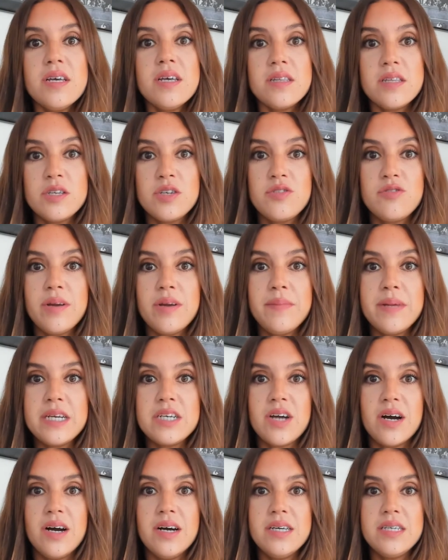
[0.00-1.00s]
The streaming
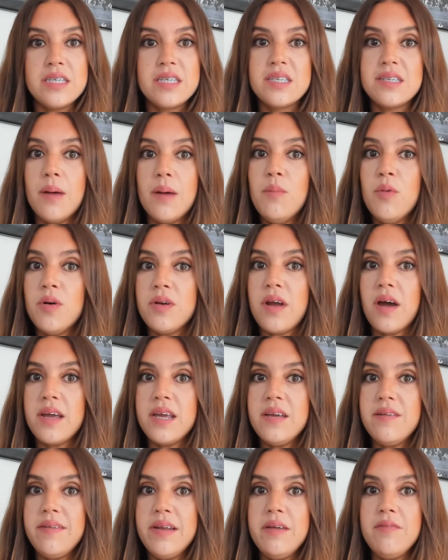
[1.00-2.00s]
giant somewhat
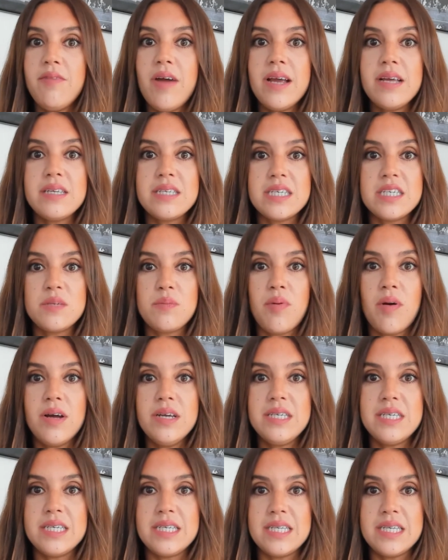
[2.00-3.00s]
naively raised its
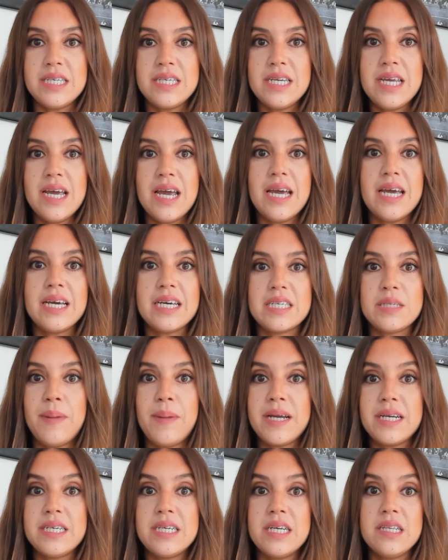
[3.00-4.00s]
prices this year,
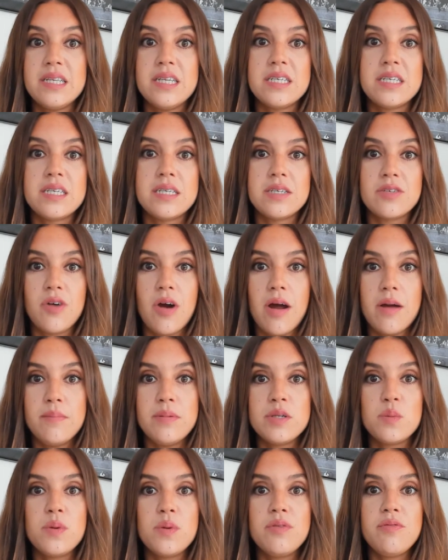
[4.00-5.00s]
expecting that
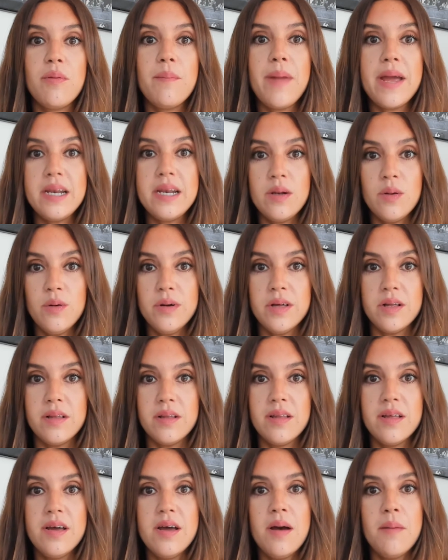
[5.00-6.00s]
subscribers would remain loyal.